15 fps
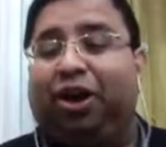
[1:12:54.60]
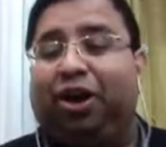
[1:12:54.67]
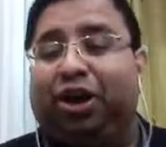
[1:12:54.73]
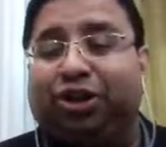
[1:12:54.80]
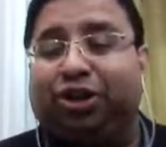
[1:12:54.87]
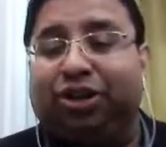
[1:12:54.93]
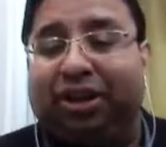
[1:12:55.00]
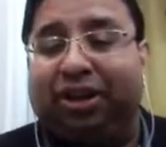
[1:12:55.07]

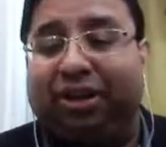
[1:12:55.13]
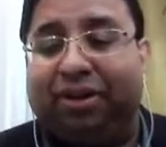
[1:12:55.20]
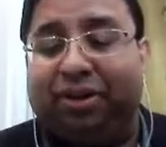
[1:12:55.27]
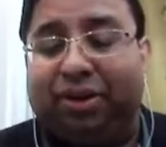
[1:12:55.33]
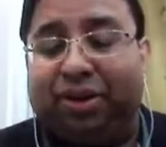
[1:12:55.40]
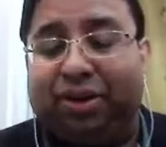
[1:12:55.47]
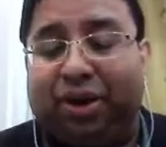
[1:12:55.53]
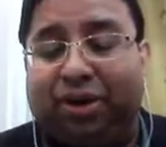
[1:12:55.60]
and also
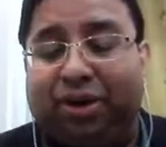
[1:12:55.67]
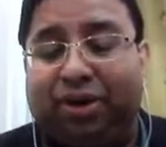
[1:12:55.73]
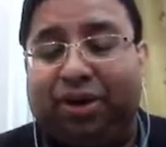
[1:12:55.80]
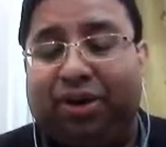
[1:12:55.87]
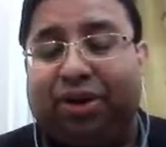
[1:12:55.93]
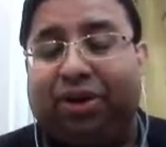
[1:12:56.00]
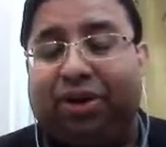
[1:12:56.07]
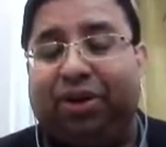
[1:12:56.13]

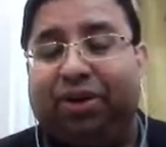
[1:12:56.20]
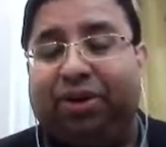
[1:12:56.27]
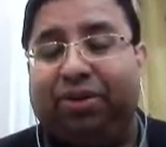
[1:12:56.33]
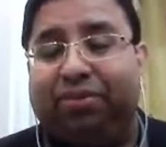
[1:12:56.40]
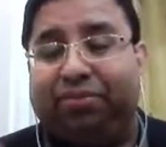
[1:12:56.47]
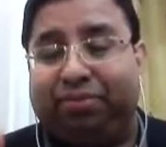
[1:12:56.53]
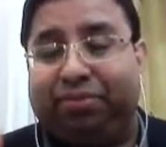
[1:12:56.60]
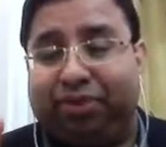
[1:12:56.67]
not
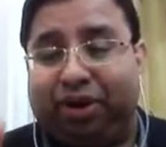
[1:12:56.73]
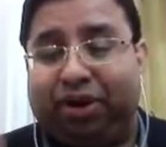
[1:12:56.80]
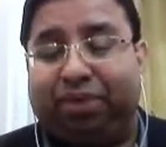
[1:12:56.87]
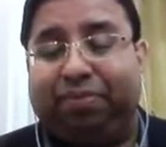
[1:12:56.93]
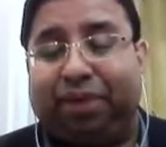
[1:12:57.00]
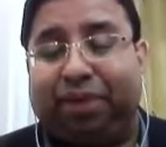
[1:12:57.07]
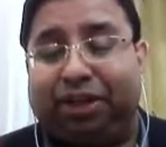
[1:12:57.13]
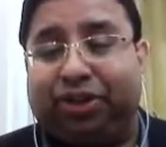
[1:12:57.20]

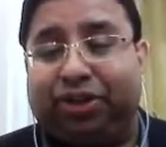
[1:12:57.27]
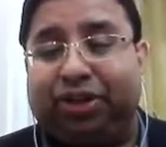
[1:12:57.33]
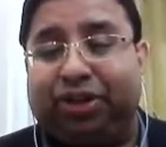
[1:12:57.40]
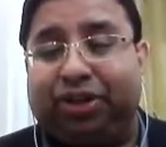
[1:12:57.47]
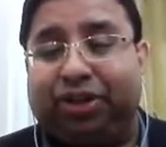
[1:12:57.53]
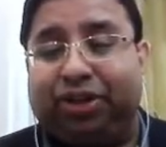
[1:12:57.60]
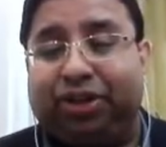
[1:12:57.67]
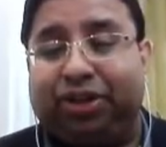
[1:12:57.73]
based
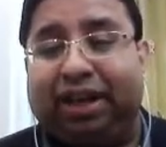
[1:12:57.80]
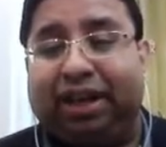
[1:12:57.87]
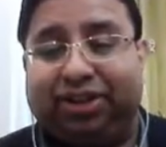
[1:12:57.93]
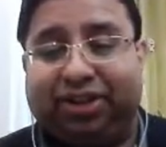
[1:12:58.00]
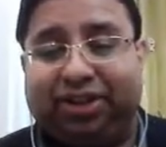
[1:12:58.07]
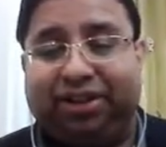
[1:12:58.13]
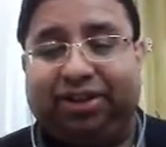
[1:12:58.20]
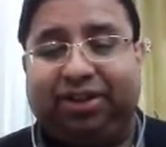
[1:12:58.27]
on any
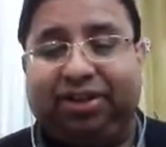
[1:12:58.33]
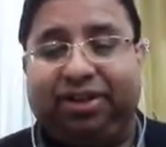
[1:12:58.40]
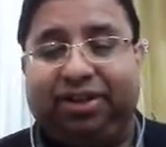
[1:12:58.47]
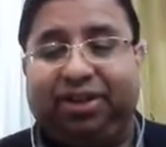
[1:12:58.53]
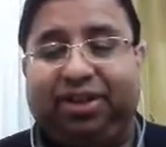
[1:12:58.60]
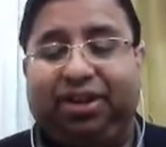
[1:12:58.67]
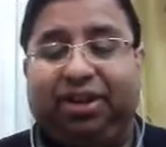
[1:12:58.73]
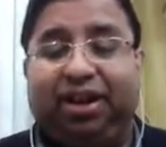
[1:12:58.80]
country.
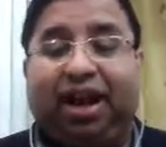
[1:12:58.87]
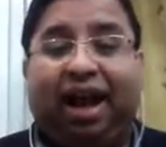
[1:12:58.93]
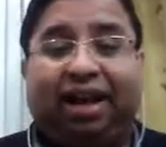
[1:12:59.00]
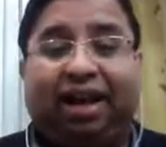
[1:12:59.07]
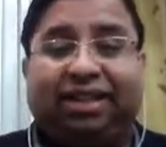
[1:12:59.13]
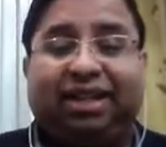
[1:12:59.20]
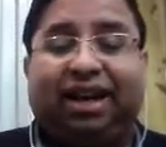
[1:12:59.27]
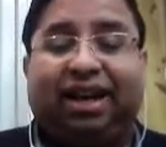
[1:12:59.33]

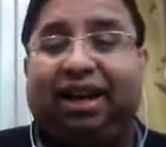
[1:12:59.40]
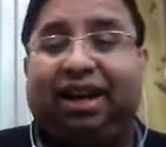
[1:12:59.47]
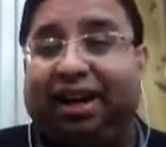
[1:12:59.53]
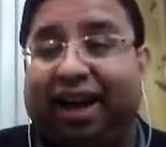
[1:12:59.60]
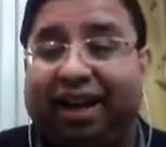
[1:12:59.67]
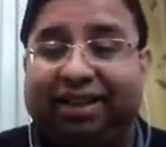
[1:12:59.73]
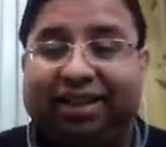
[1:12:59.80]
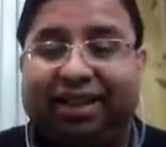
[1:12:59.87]
I said earlier